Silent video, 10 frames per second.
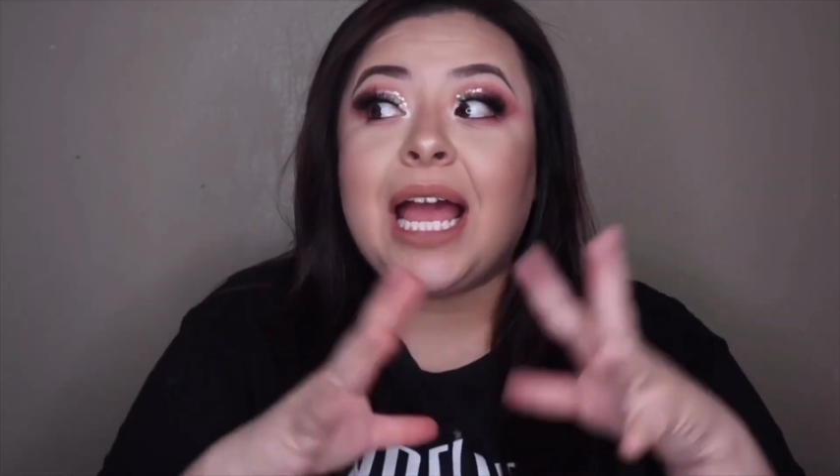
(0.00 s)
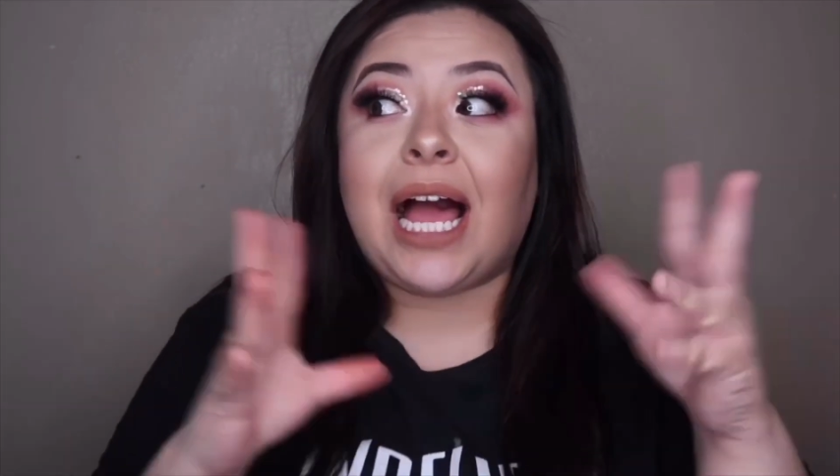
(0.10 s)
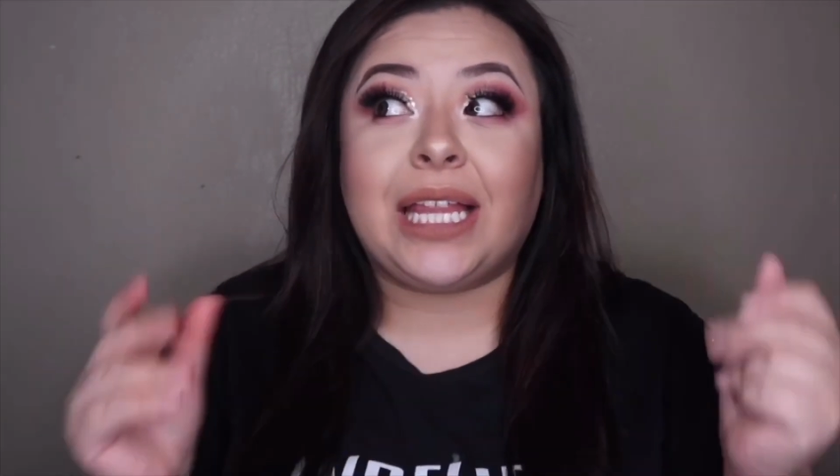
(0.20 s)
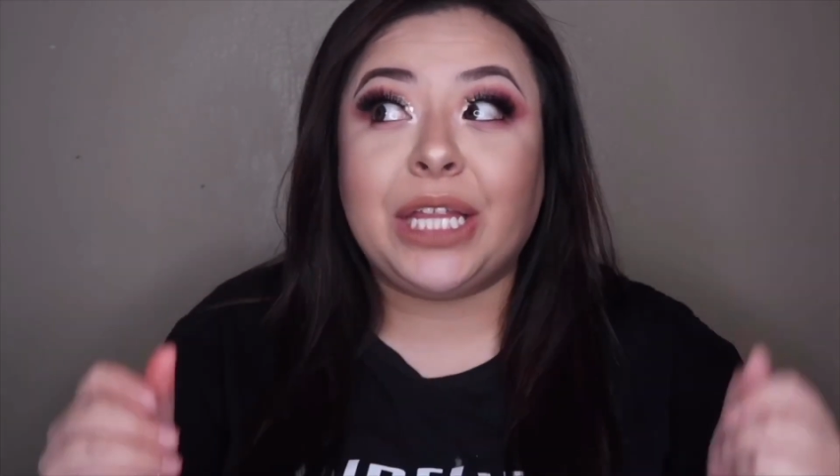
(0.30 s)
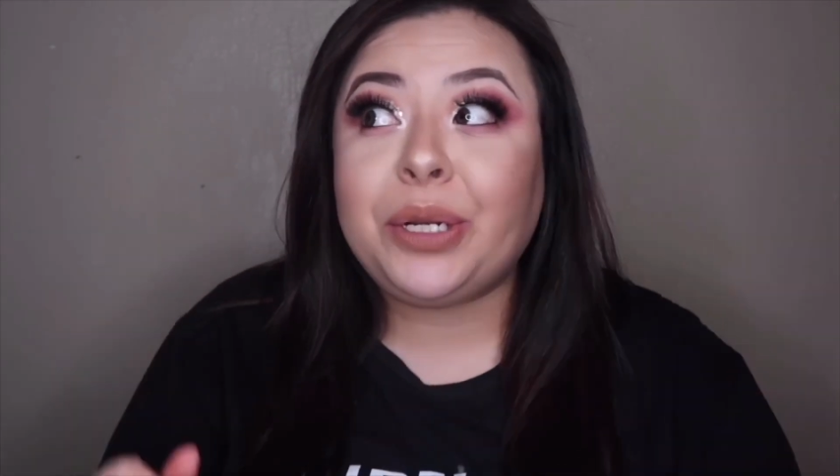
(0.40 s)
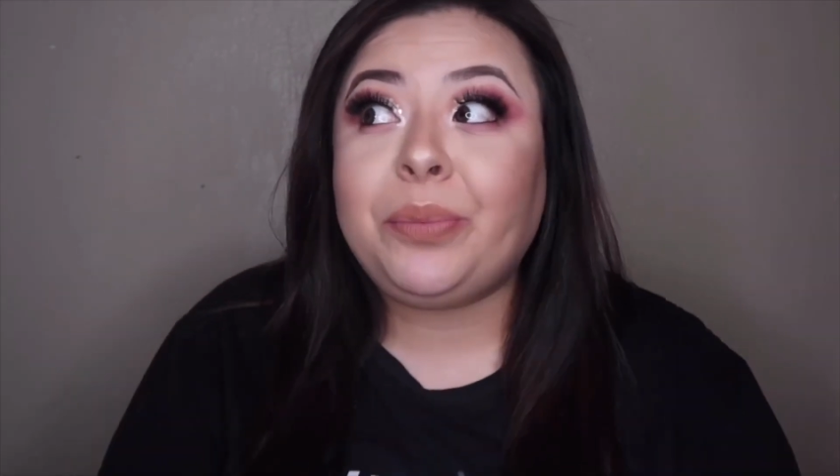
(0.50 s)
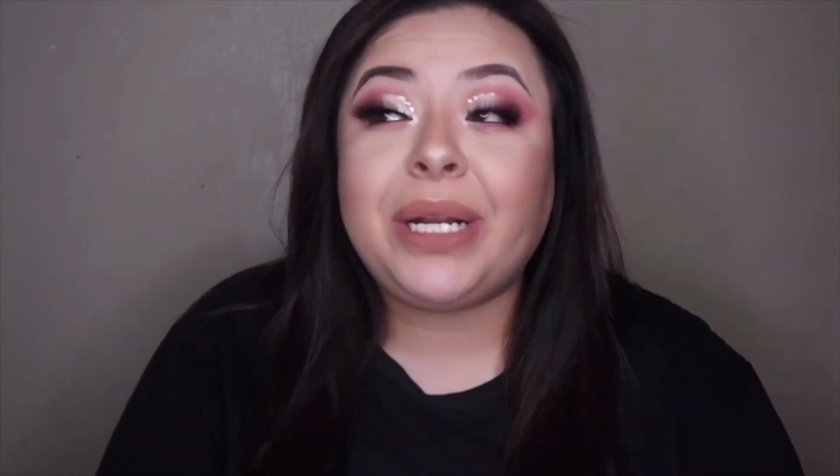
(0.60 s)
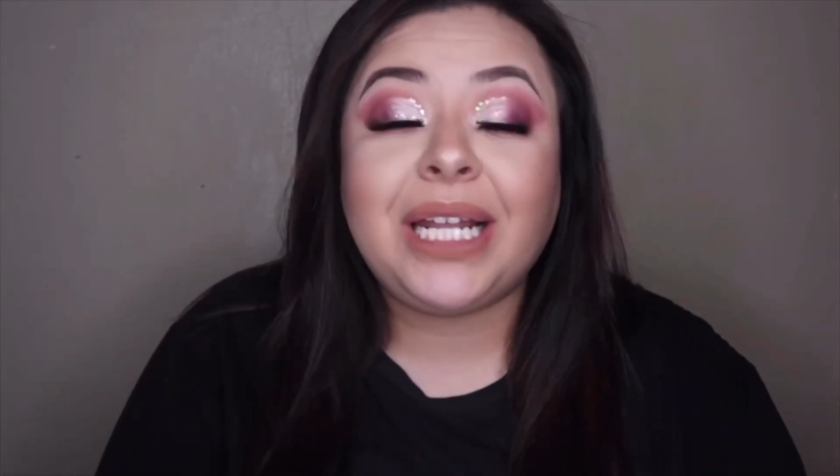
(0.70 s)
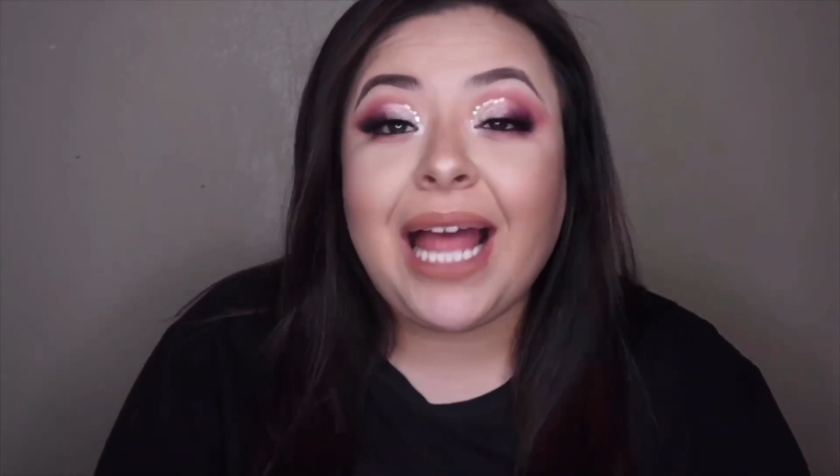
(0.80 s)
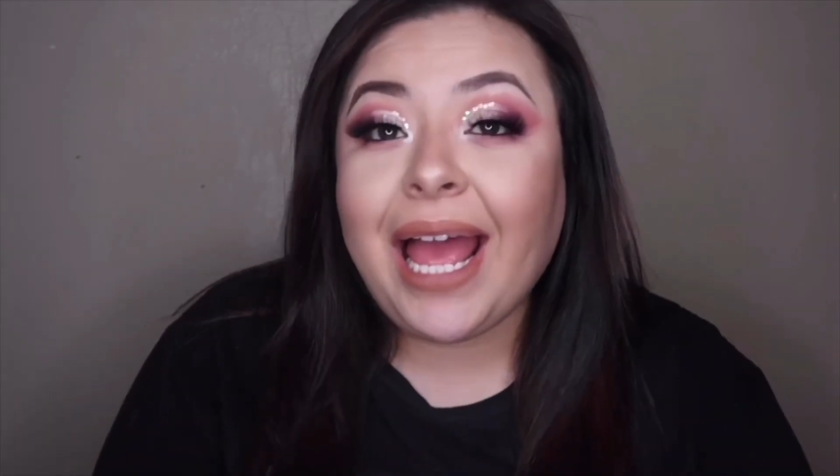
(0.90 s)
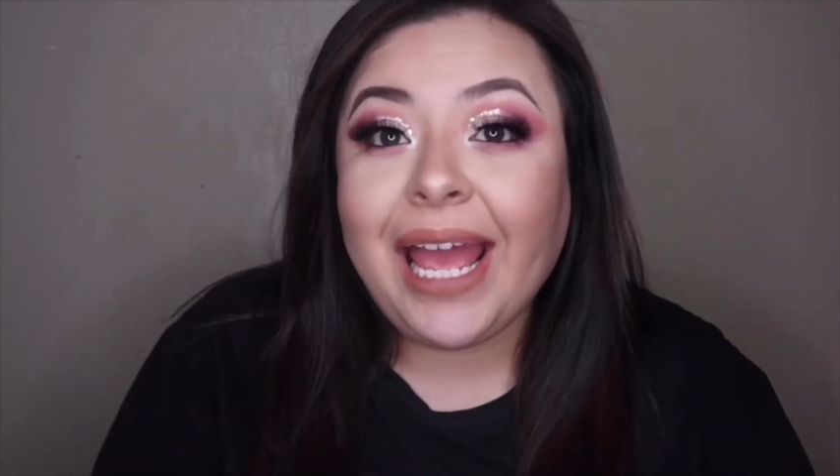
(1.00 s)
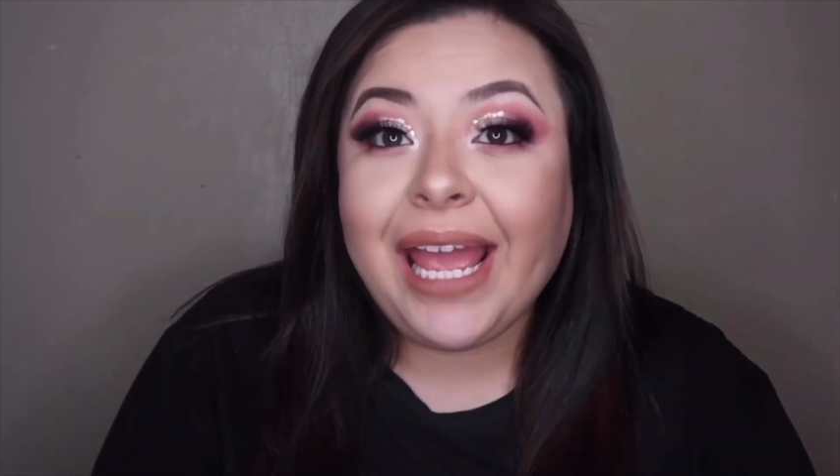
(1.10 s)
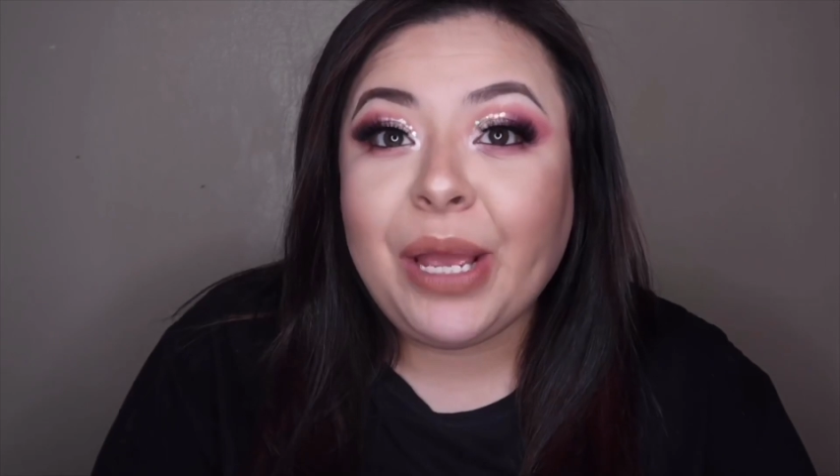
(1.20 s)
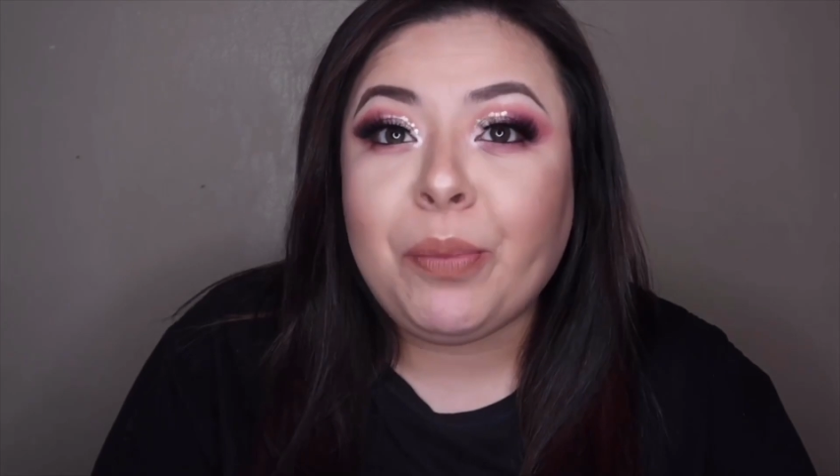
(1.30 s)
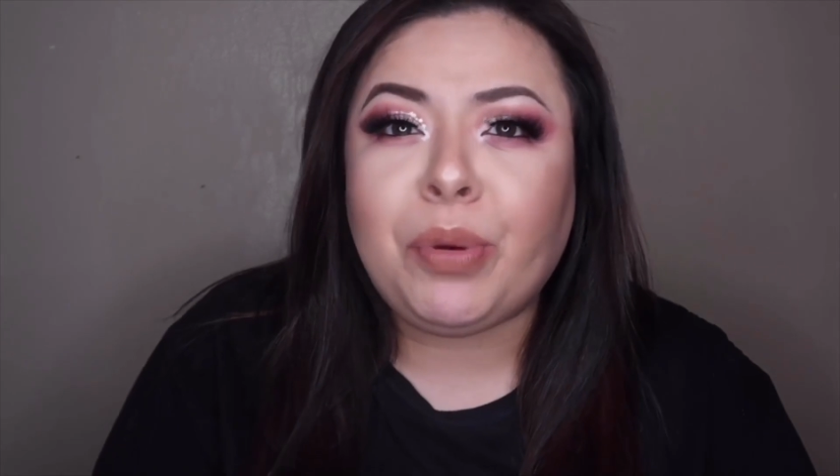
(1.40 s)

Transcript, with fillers: a little bit alike